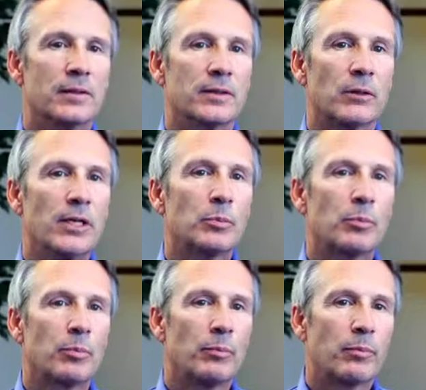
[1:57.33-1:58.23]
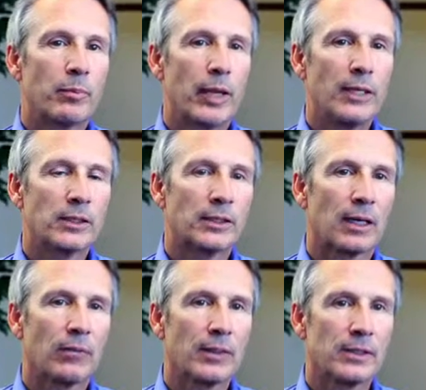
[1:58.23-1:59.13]
So each patient
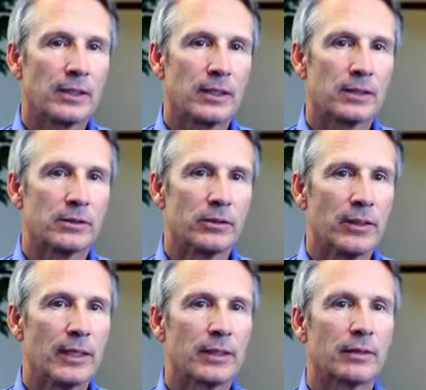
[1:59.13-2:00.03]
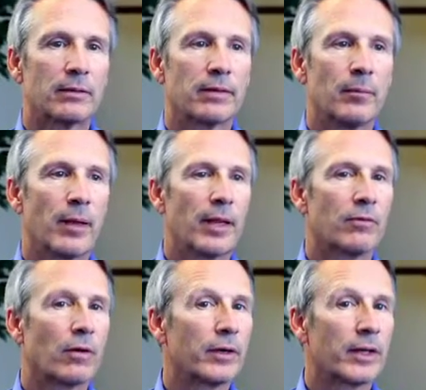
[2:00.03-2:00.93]
that we see is unique. They may have
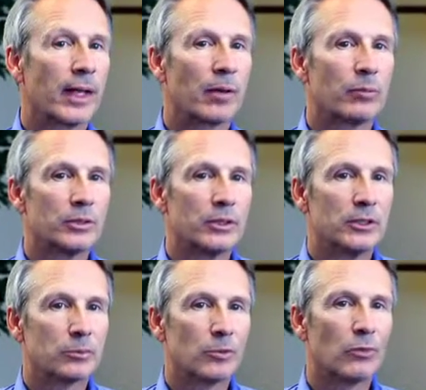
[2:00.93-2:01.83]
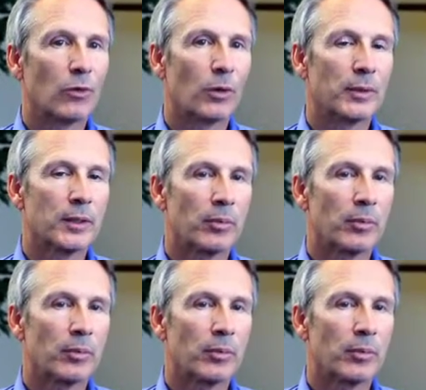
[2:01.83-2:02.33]
already had procedures performed in the